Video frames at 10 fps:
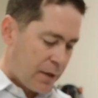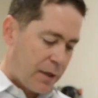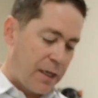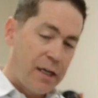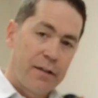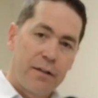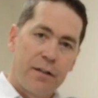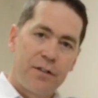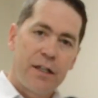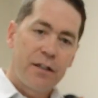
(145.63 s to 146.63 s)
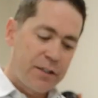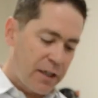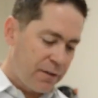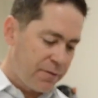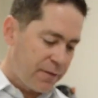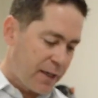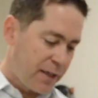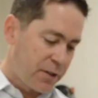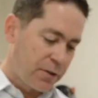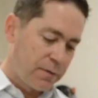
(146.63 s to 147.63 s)
The cell itself
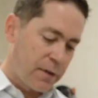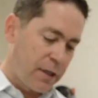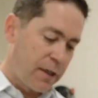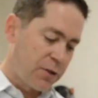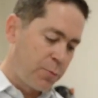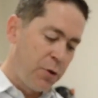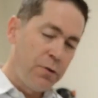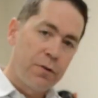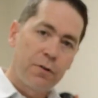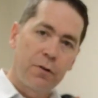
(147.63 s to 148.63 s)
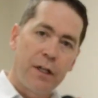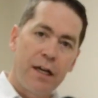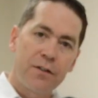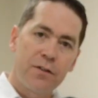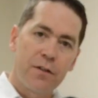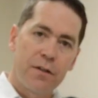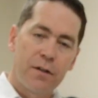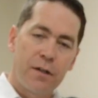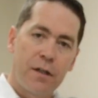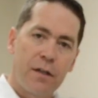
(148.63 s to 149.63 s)
has a smooth glass
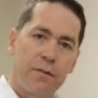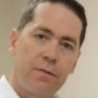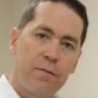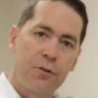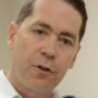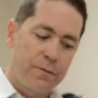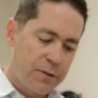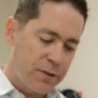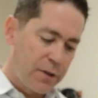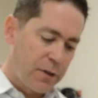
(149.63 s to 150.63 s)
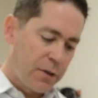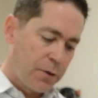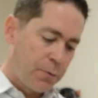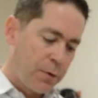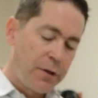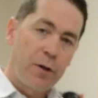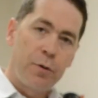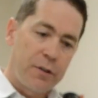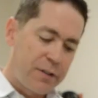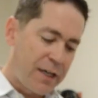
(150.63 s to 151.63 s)
surface where you're going to
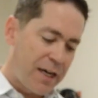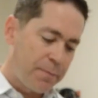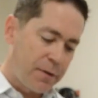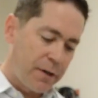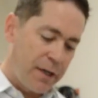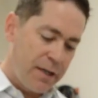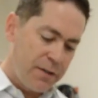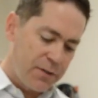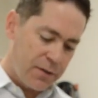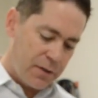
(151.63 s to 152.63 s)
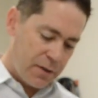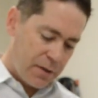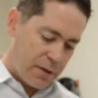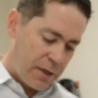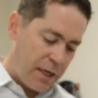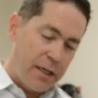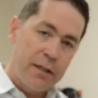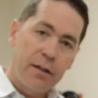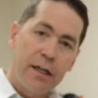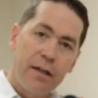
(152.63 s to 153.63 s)
put the top. There is an
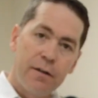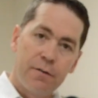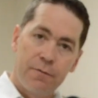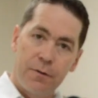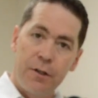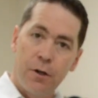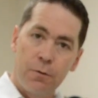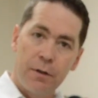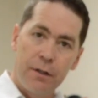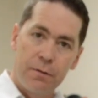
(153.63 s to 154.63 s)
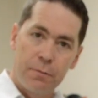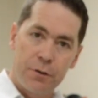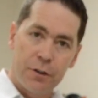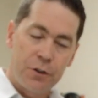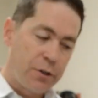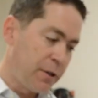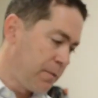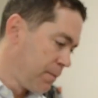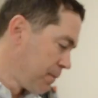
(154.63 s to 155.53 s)
inlay for the O-ring, which I'll show you.